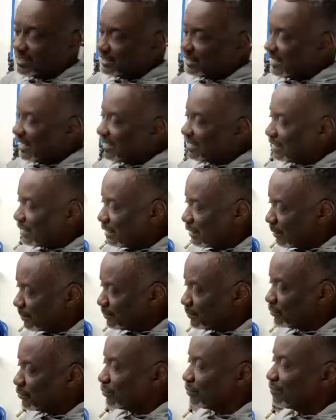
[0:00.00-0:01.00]
That
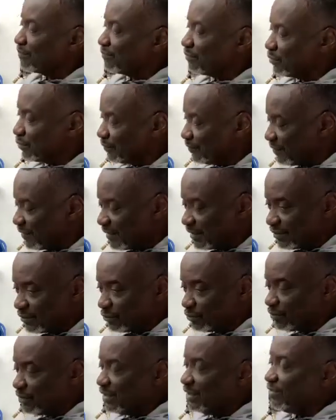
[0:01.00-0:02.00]
helps to
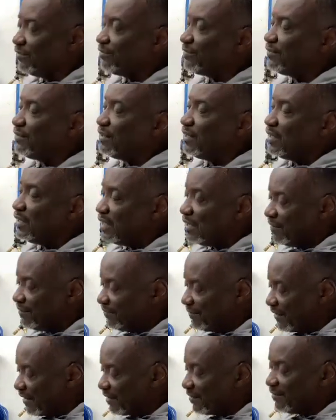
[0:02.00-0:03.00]
give a
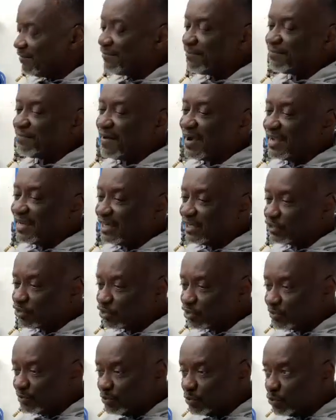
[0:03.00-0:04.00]
very fine and
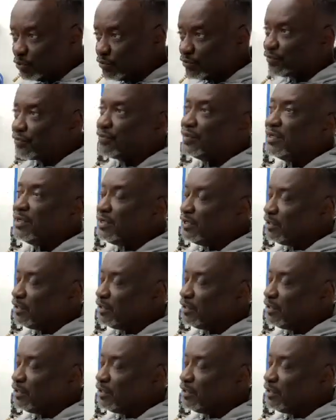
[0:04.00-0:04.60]
smooth